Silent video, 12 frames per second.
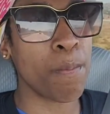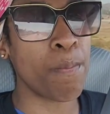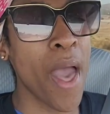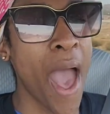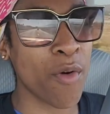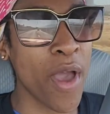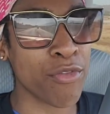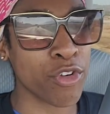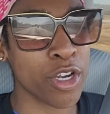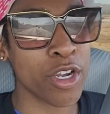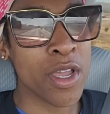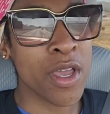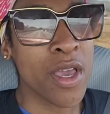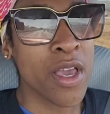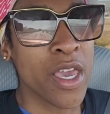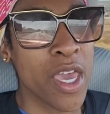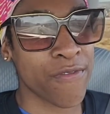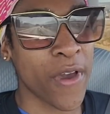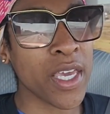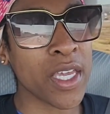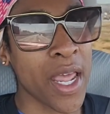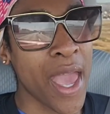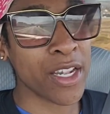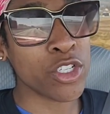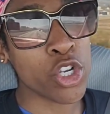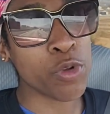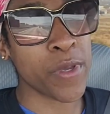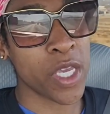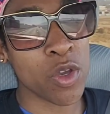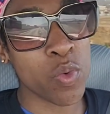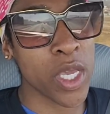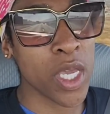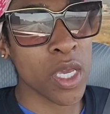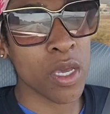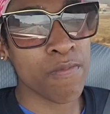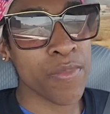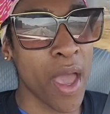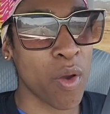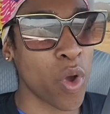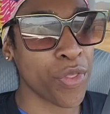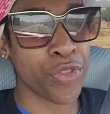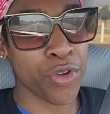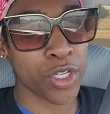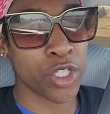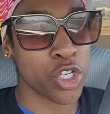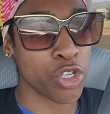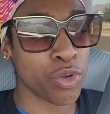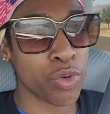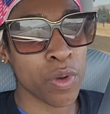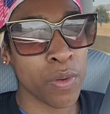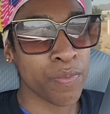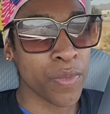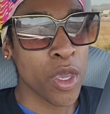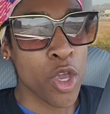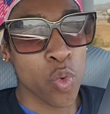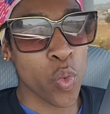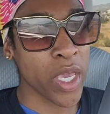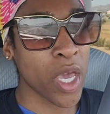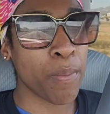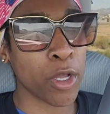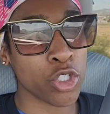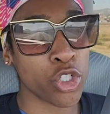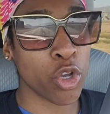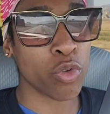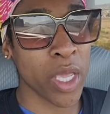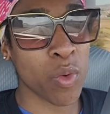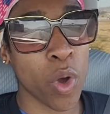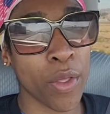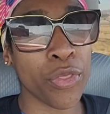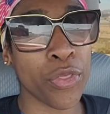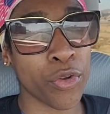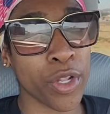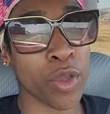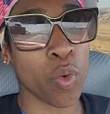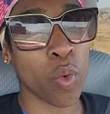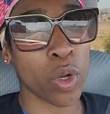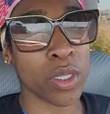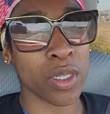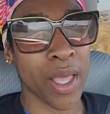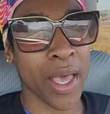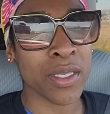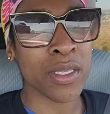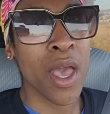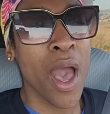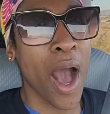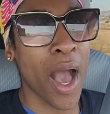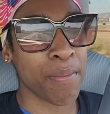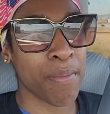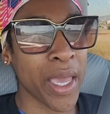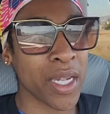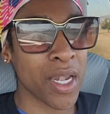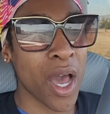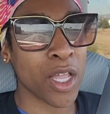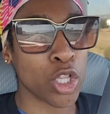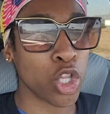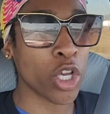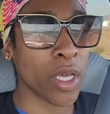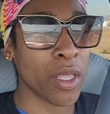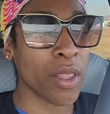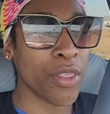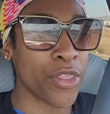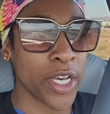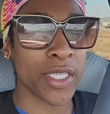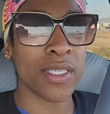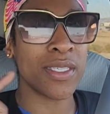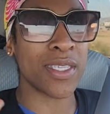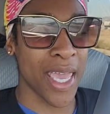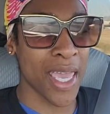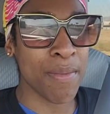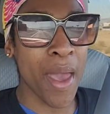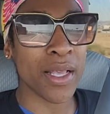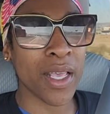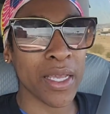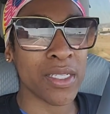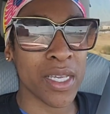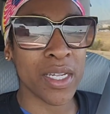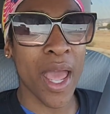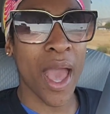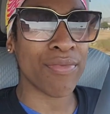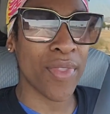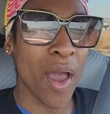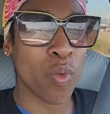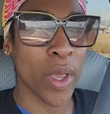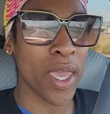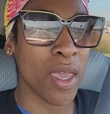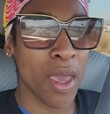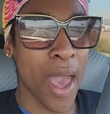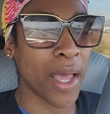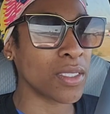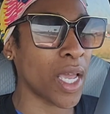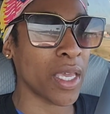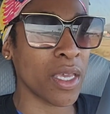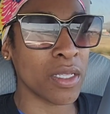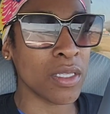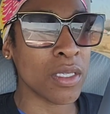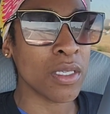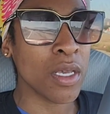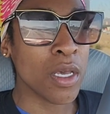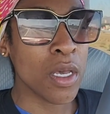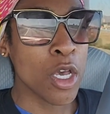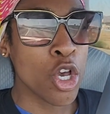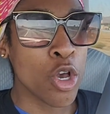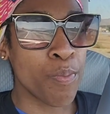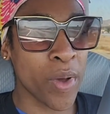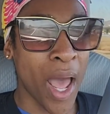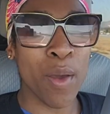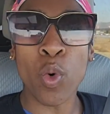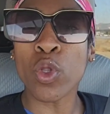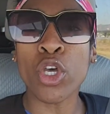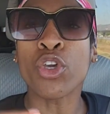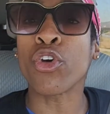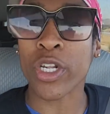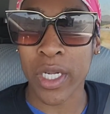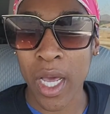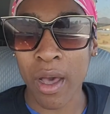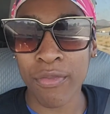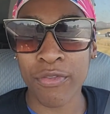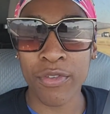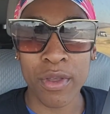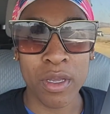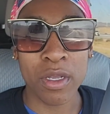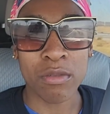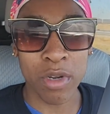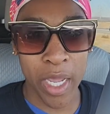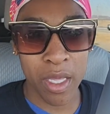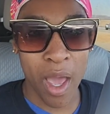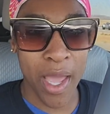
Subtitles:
However, if I can enter peak week at 132, wake up on show day 130 or less, I might not look the same as I did at that weight at Titans, but I will look good enough, right?